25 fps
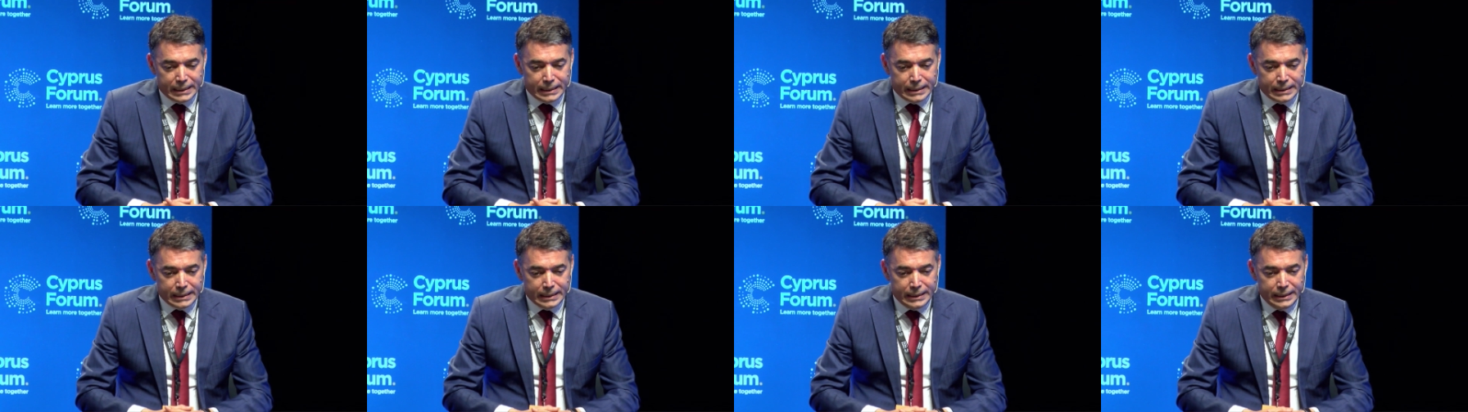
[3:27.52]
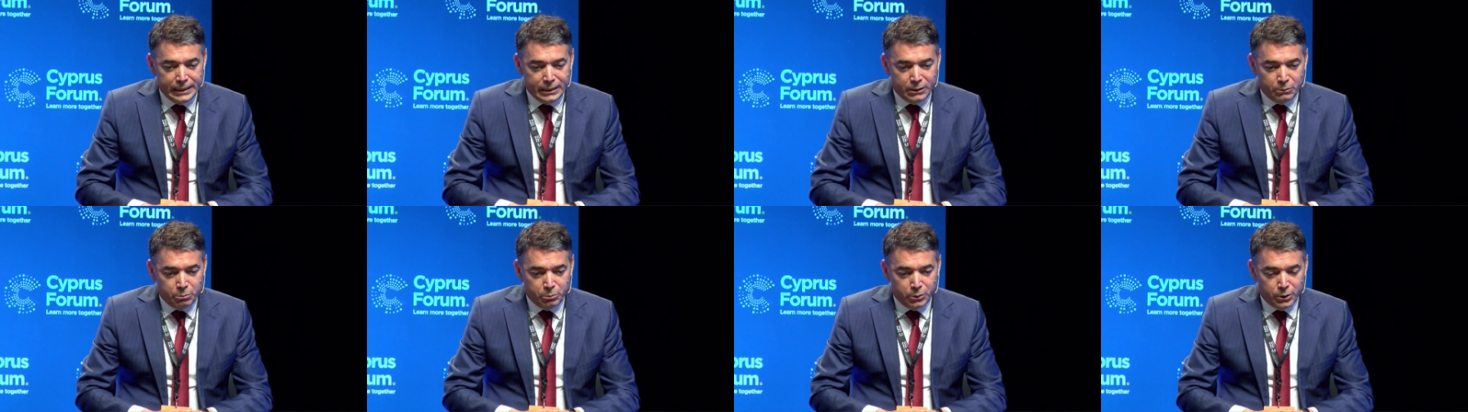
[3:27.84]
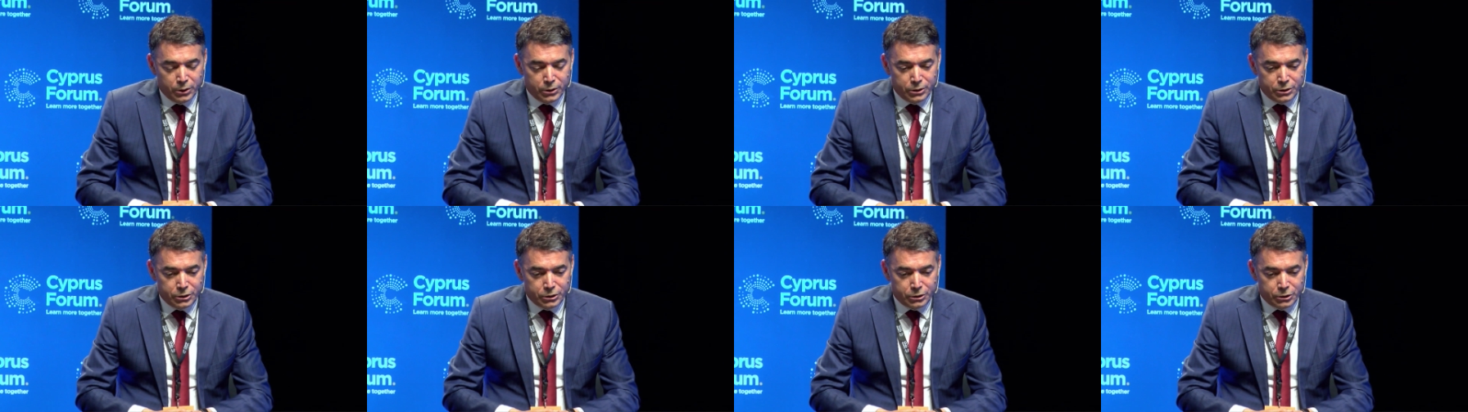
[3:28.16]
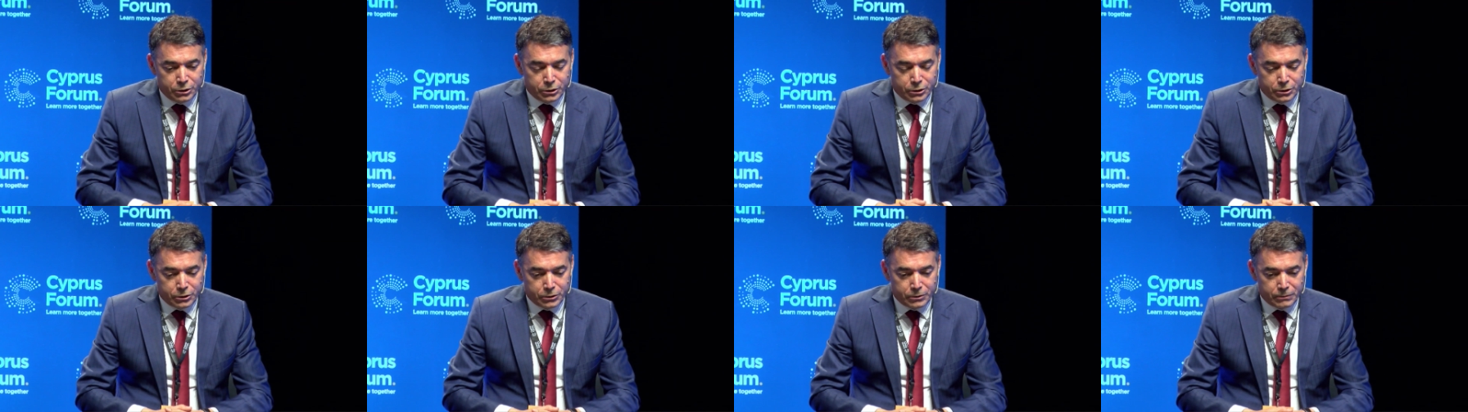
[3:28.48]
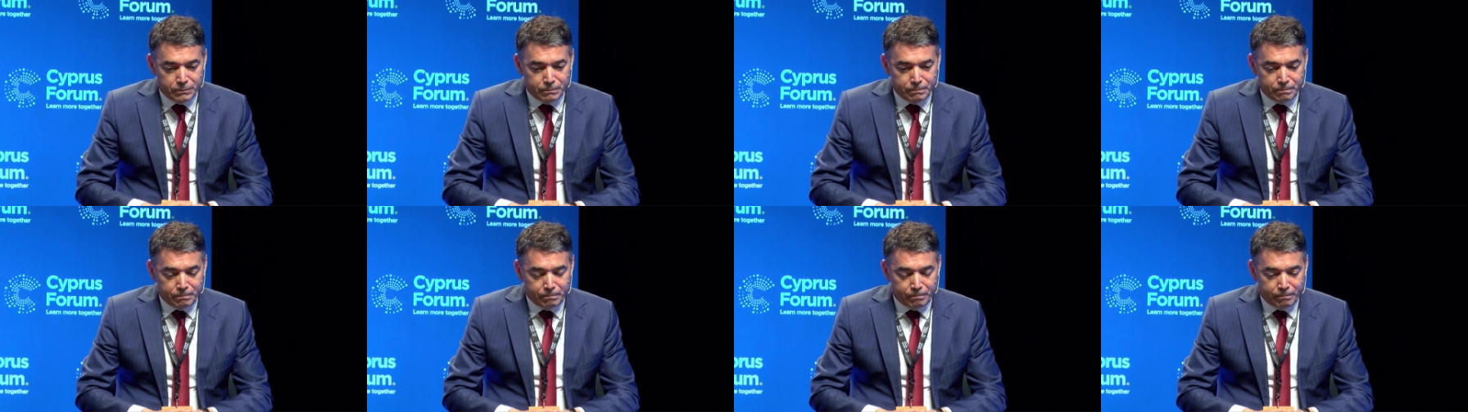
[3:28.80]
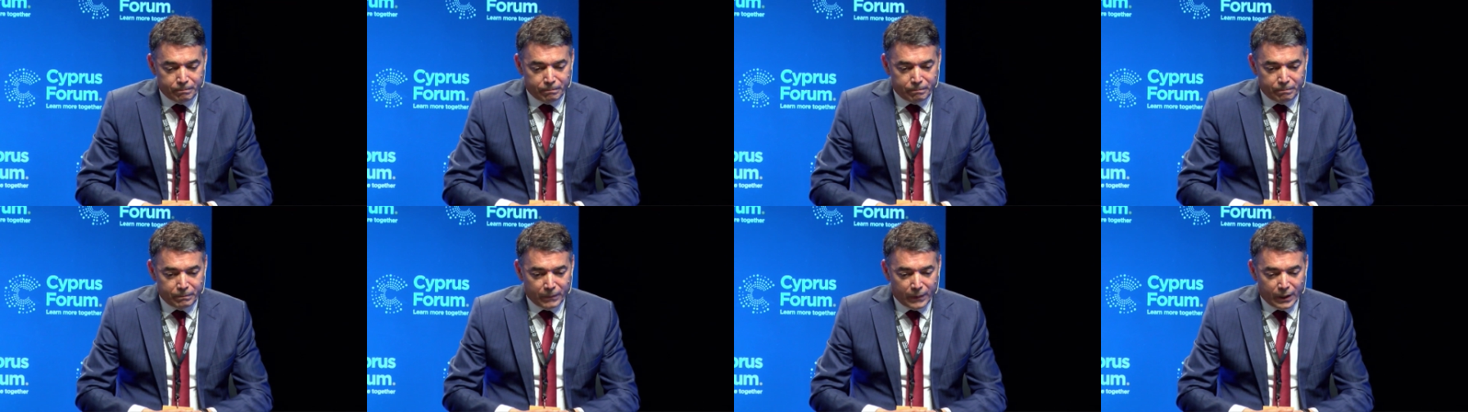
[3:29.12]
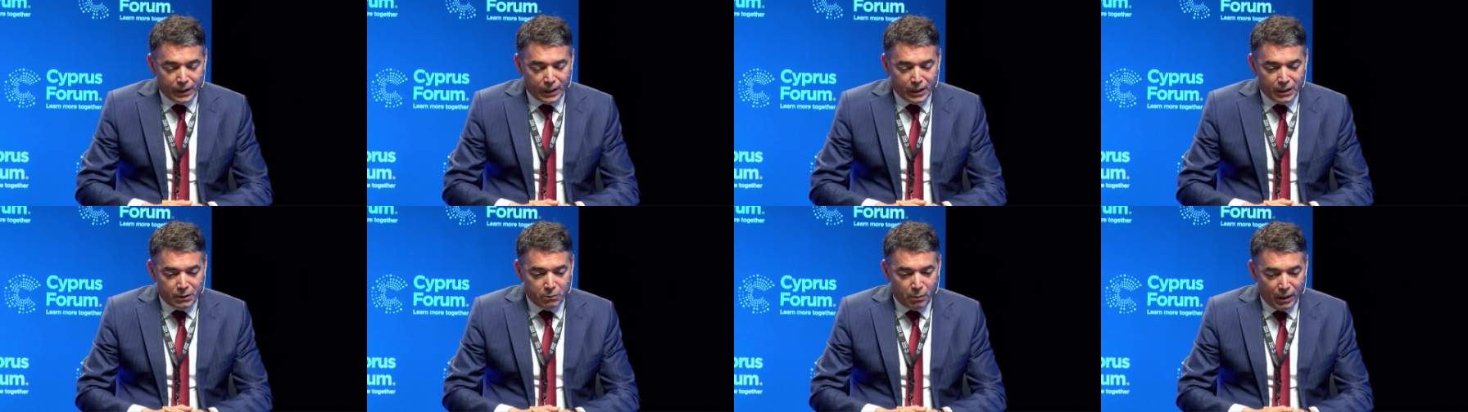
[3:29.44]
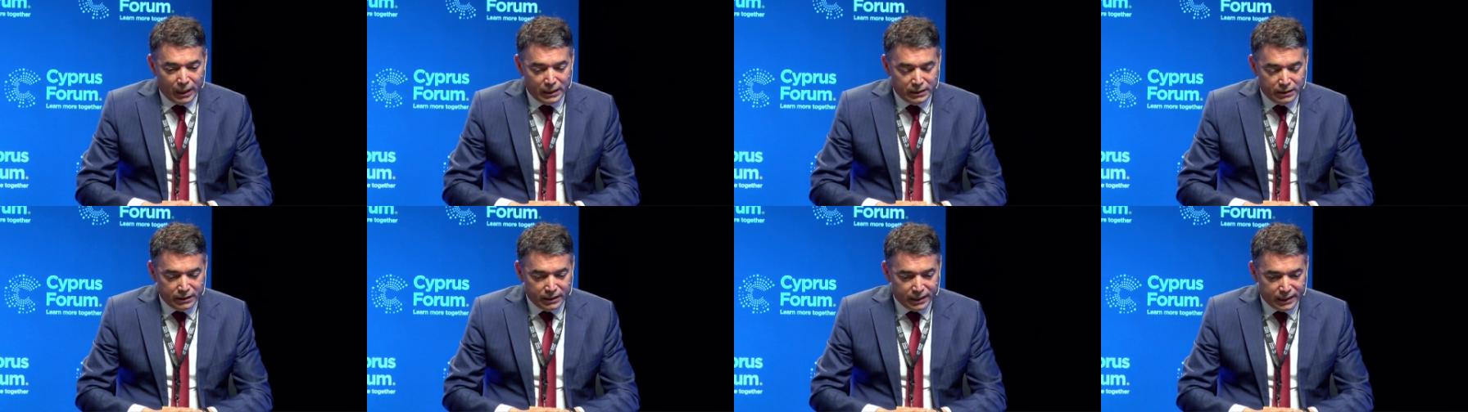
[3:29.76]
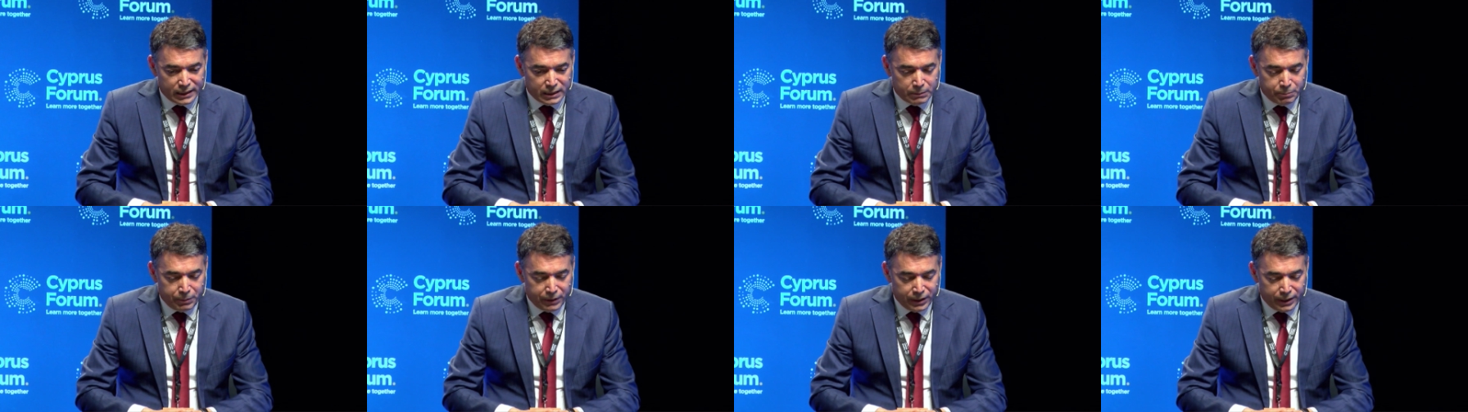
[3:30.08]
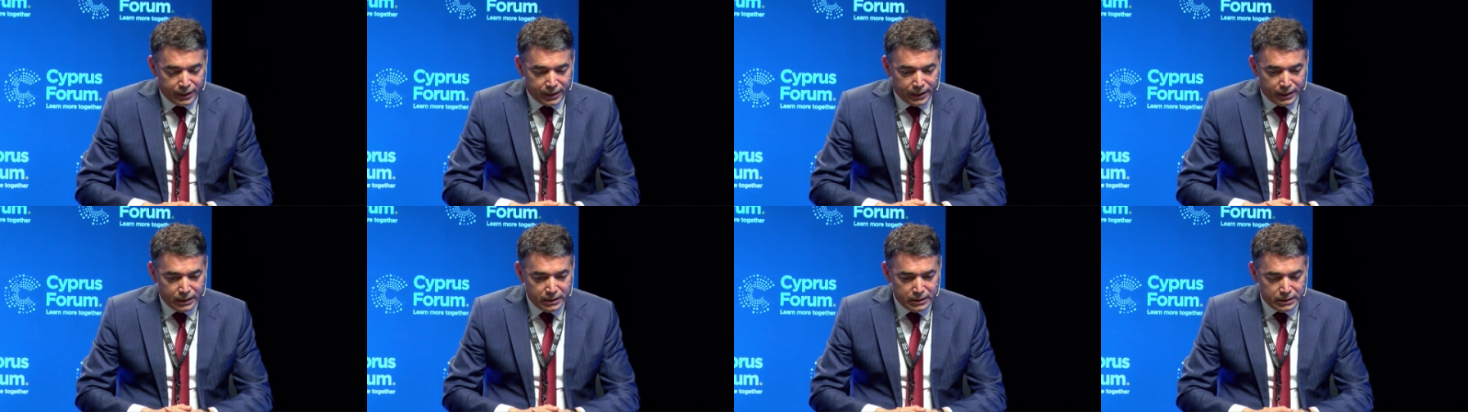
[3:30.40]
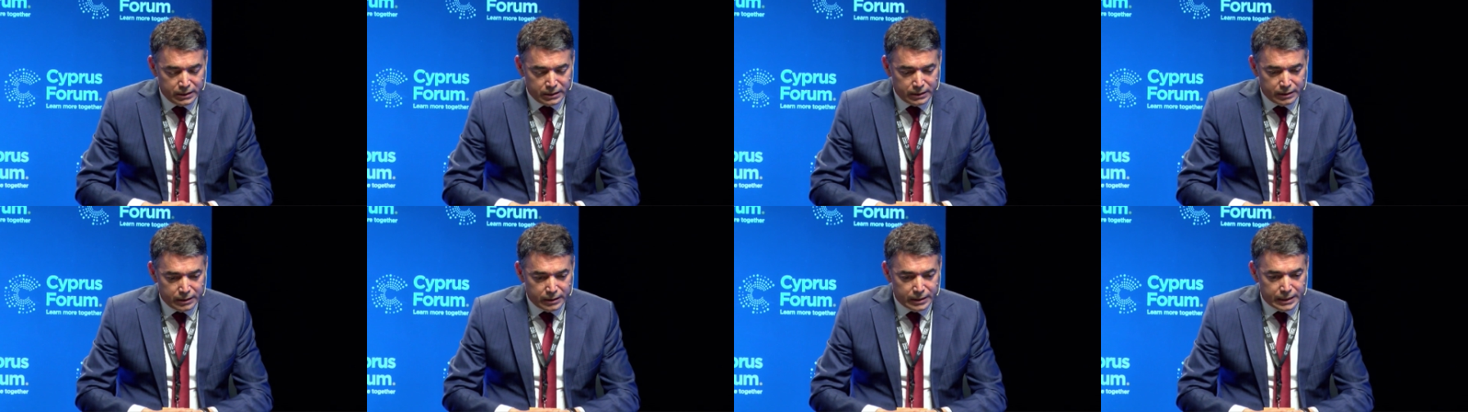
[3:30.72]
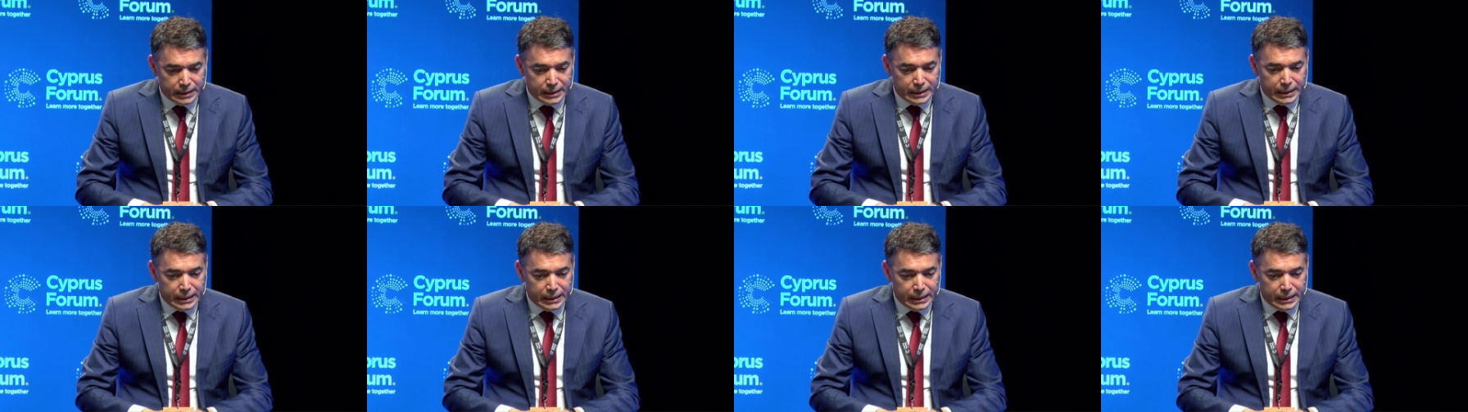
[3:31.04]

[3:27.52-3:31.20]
It was quite an experience.